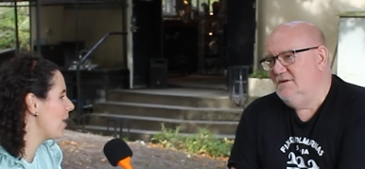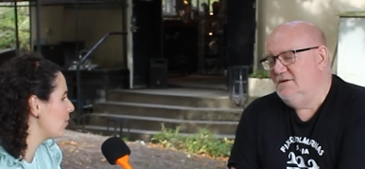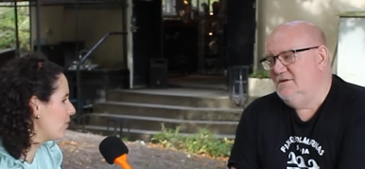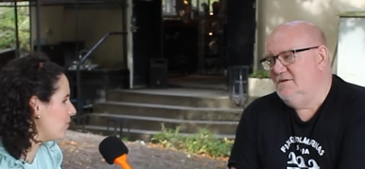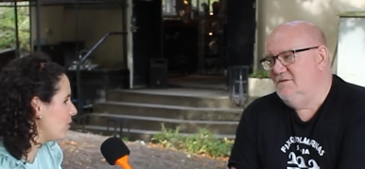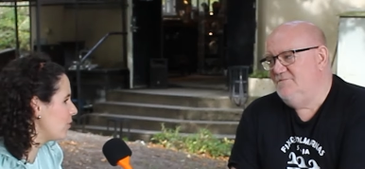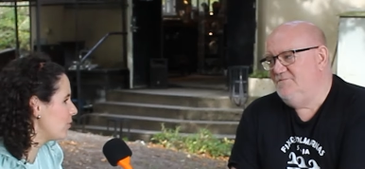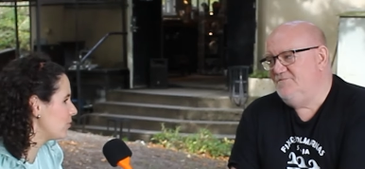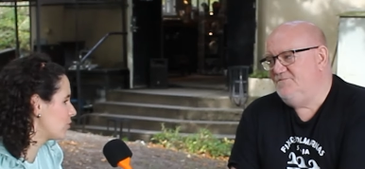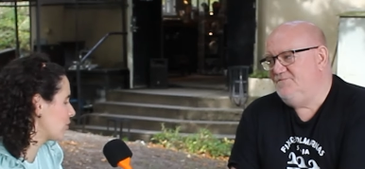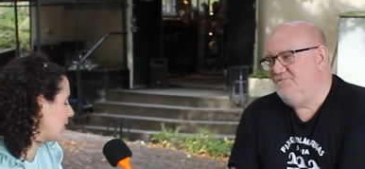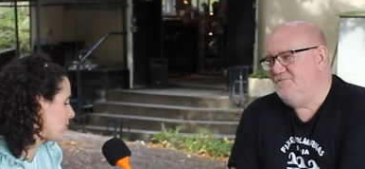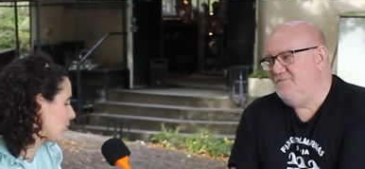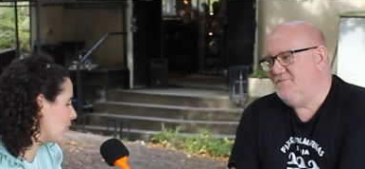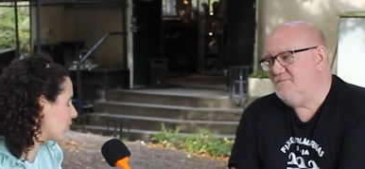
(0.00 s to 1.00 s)
Speaker 1: how have you
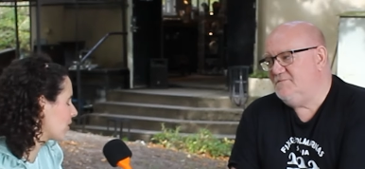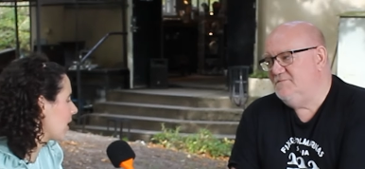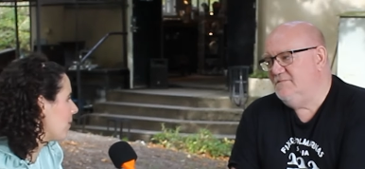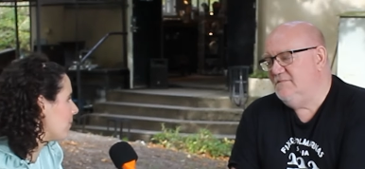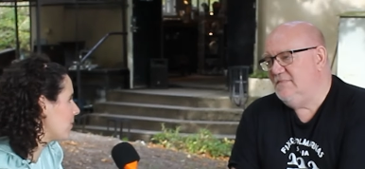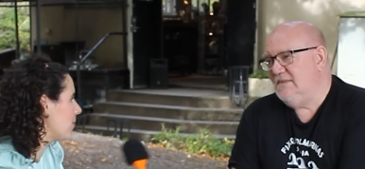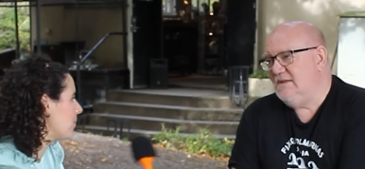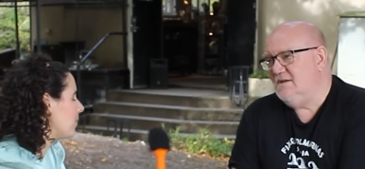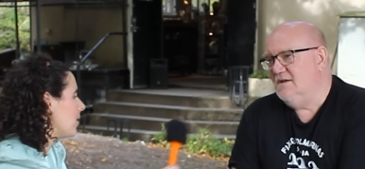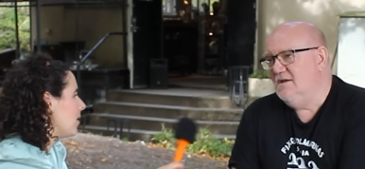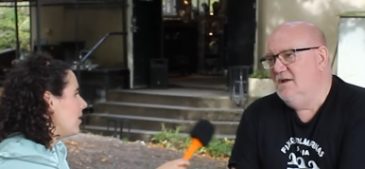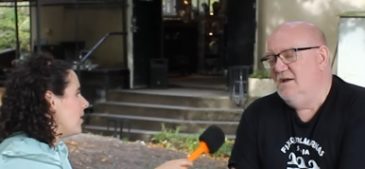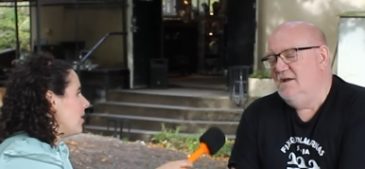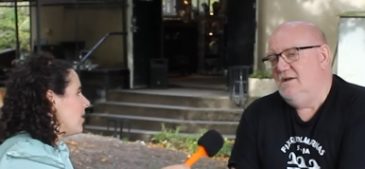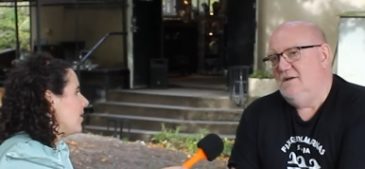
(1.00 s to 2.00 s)
tried to overcome them?
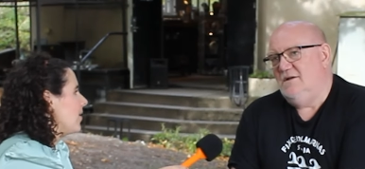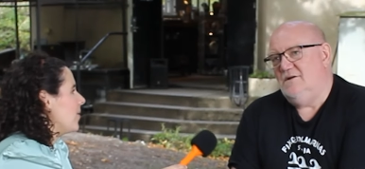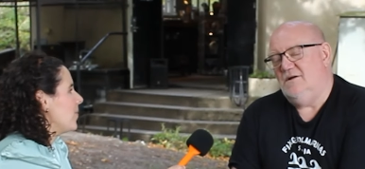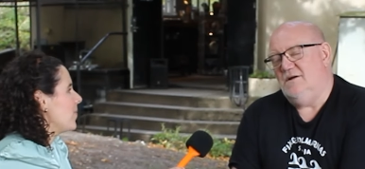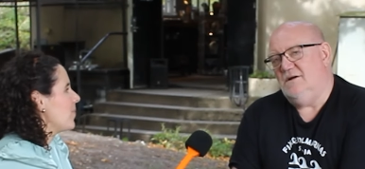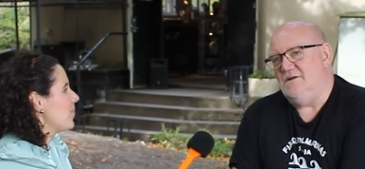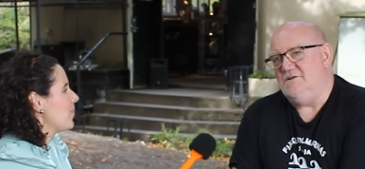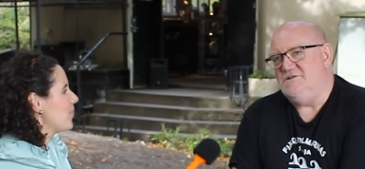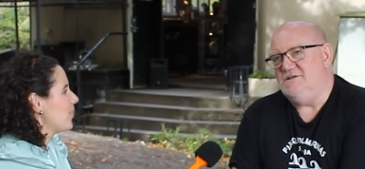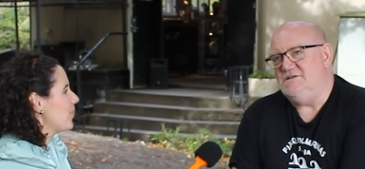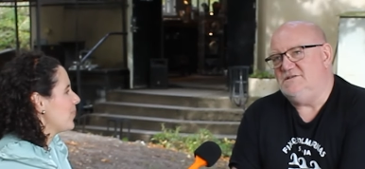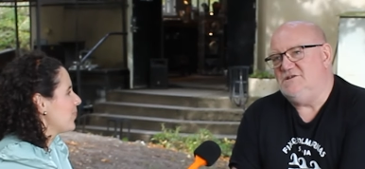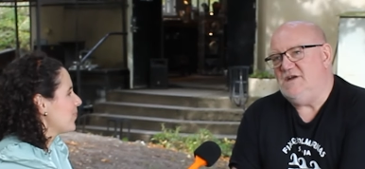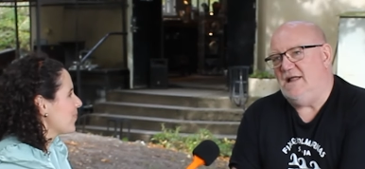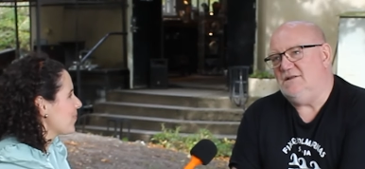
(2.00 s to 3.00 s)
Speaker 2: Oh,
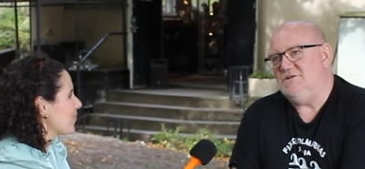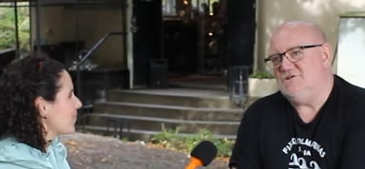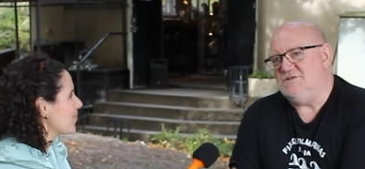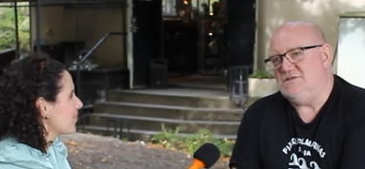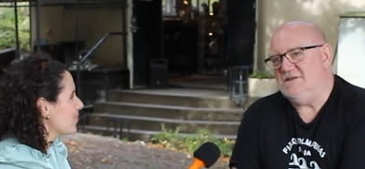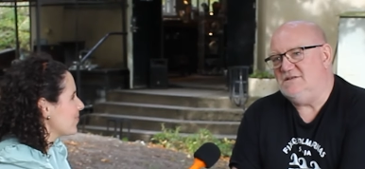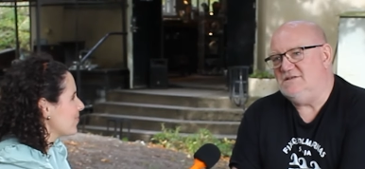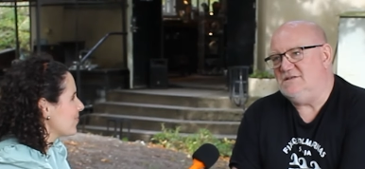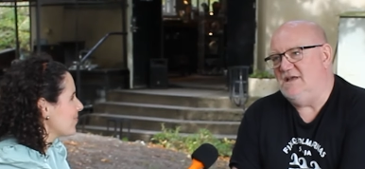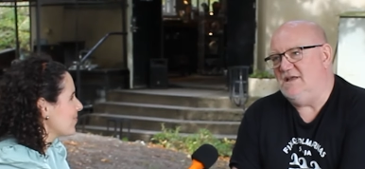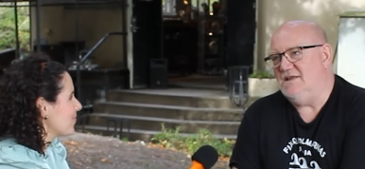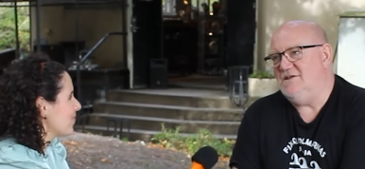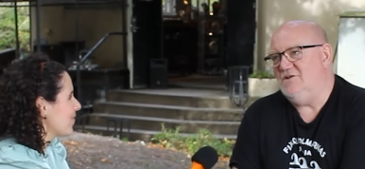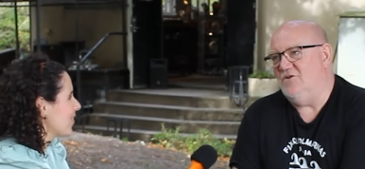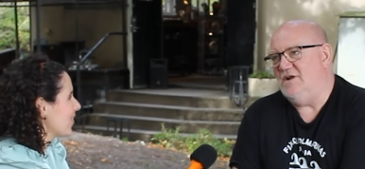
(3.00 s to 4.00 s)
geez, challenges. It's,
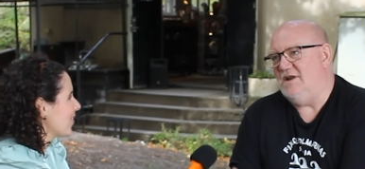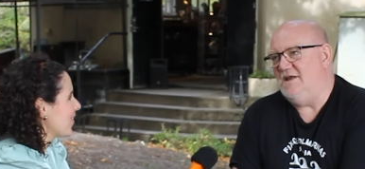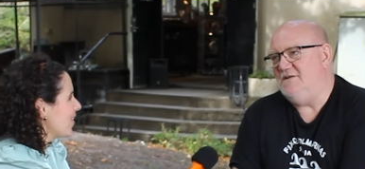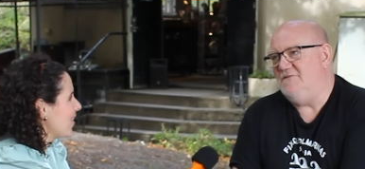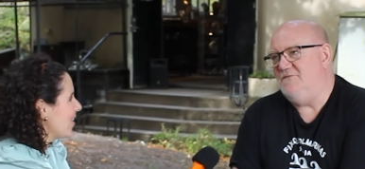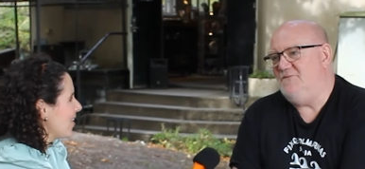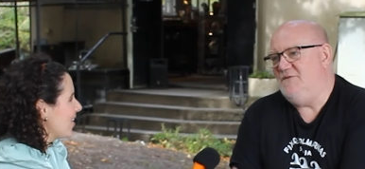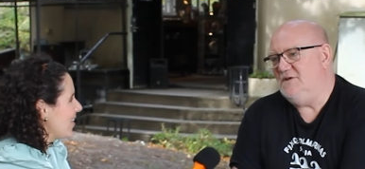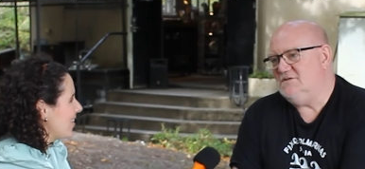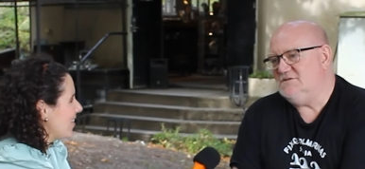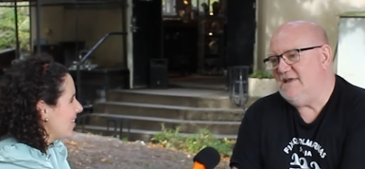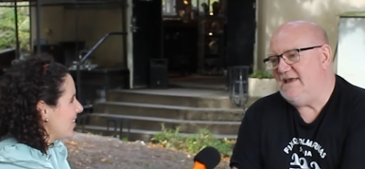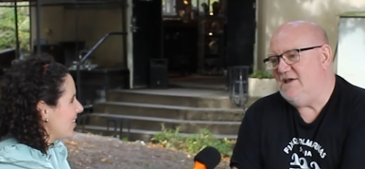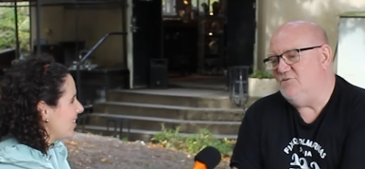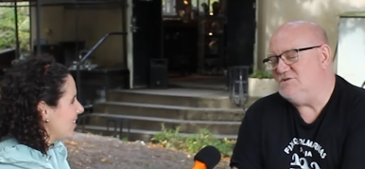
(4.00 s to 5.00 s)
it, you know, it
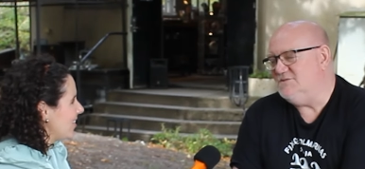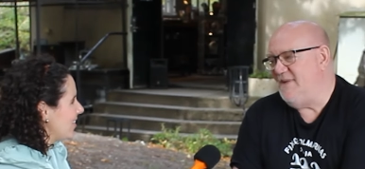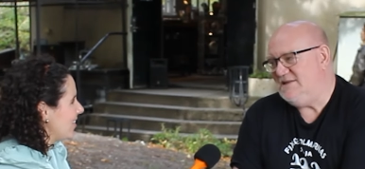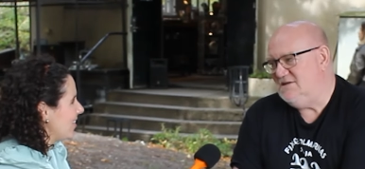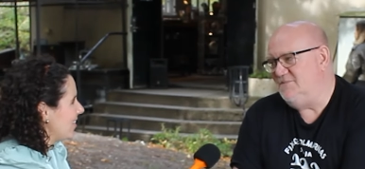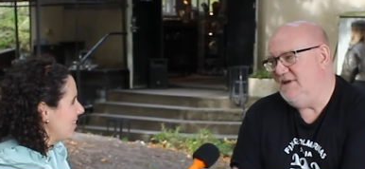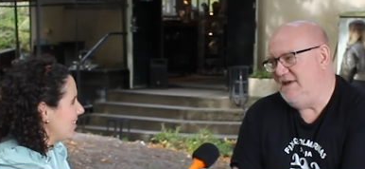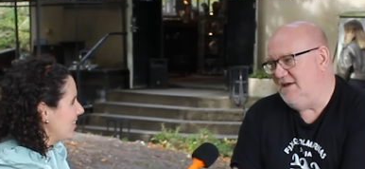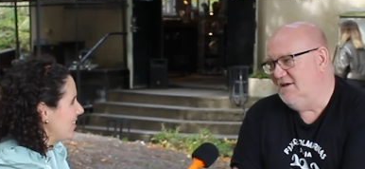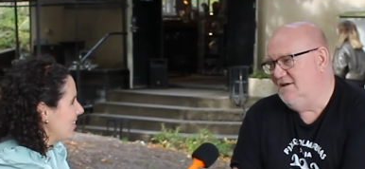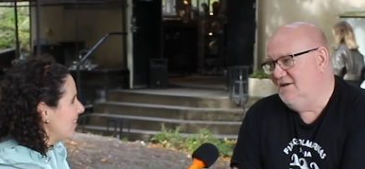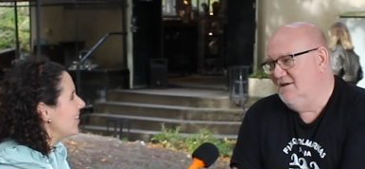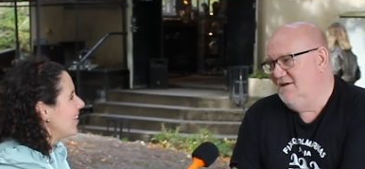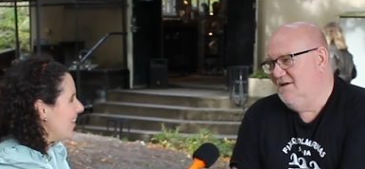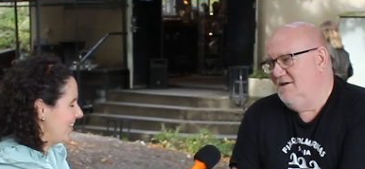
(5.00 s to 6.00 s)
feels like it was meant to be.
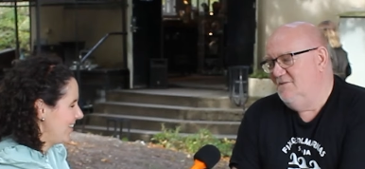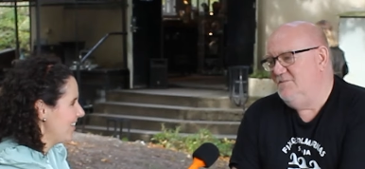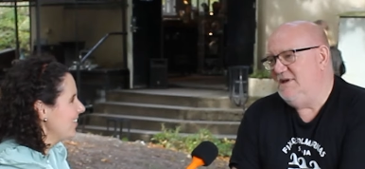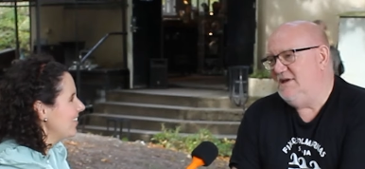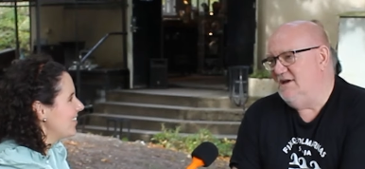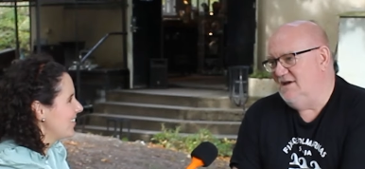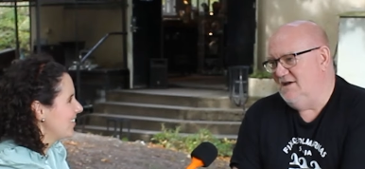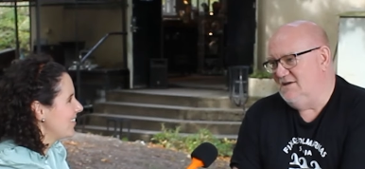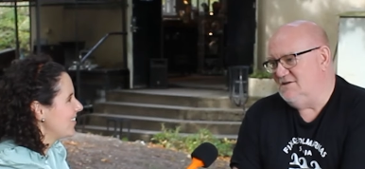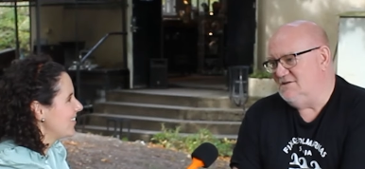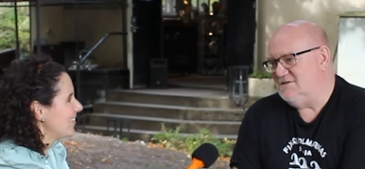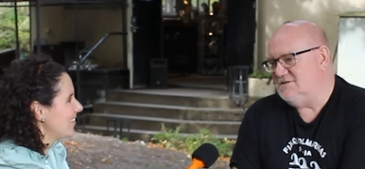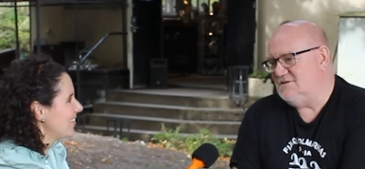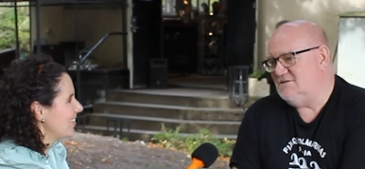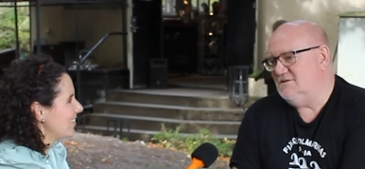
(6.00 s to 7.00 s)
Uh-huh.
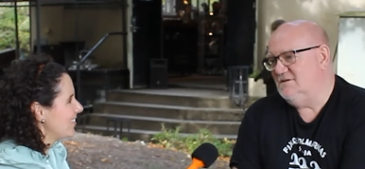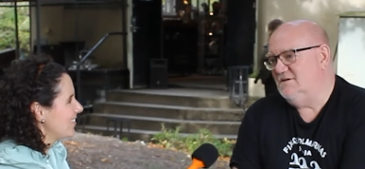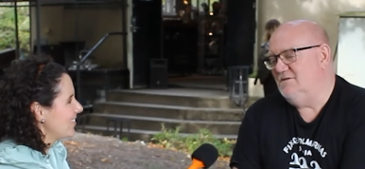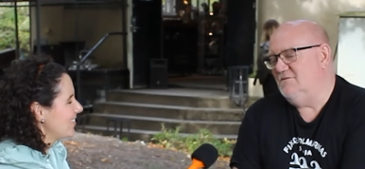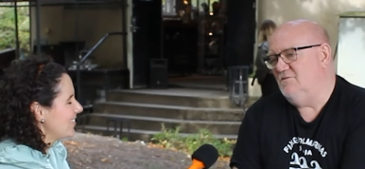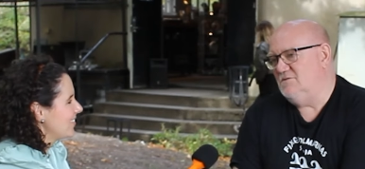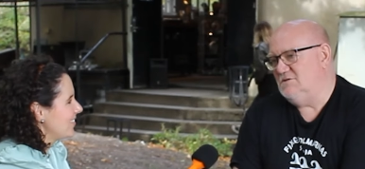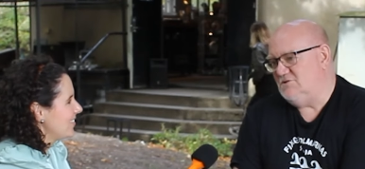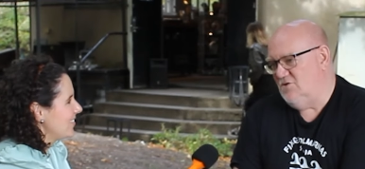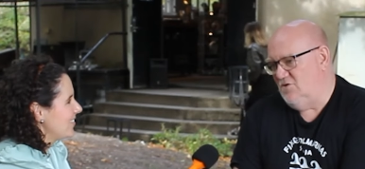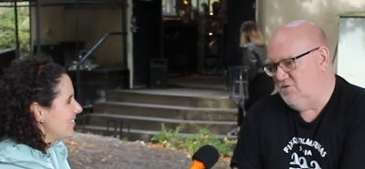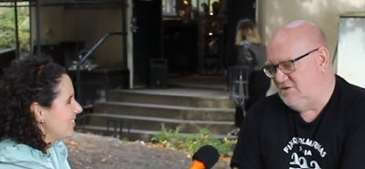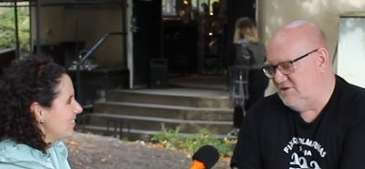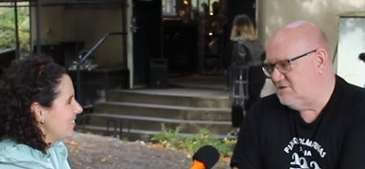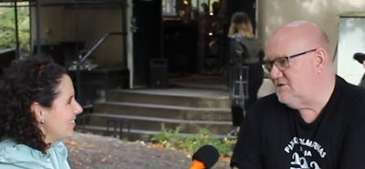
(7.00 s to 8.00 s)
Because,
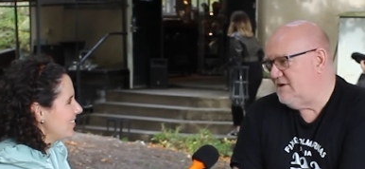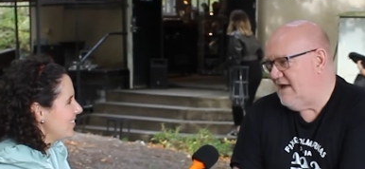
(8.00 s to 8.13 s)
so just